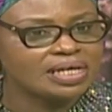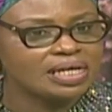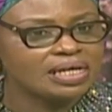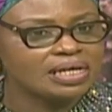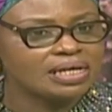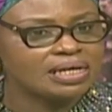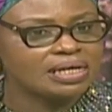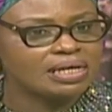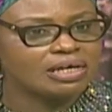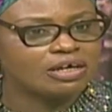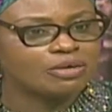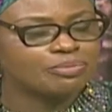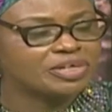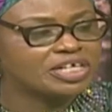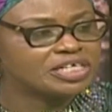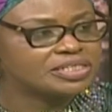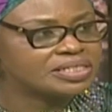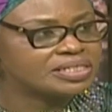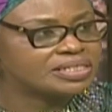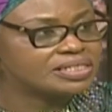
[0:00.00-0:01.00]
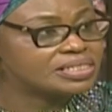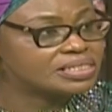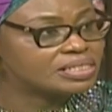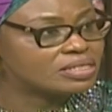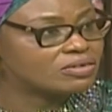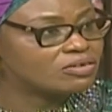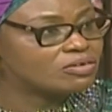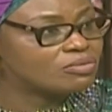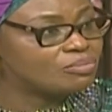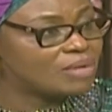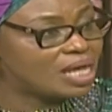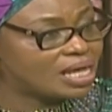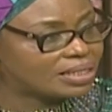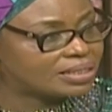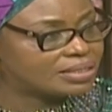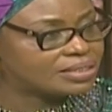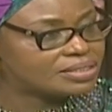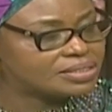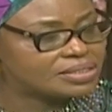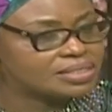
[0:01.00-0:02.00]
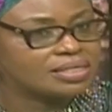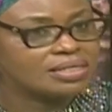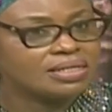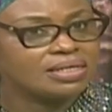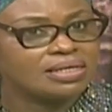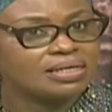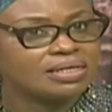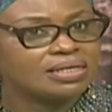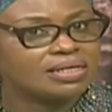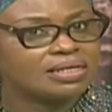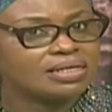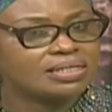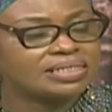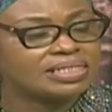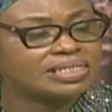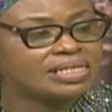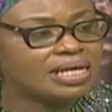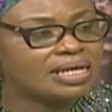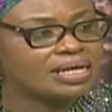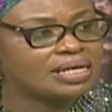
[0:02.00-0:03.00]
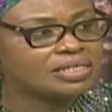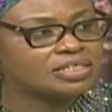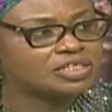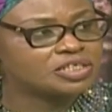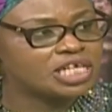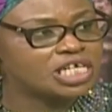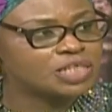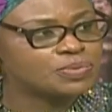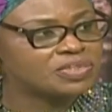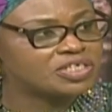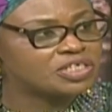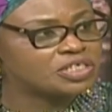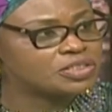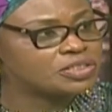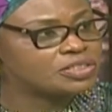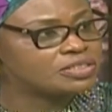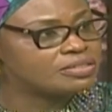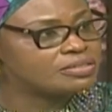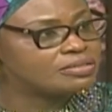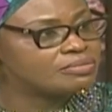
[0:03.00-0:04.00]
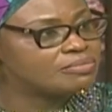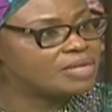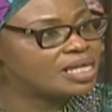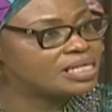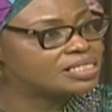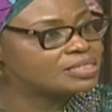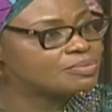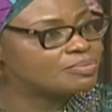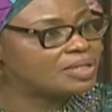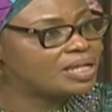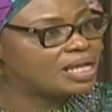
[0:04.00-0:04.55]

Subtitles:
operating a single market, did our transportation master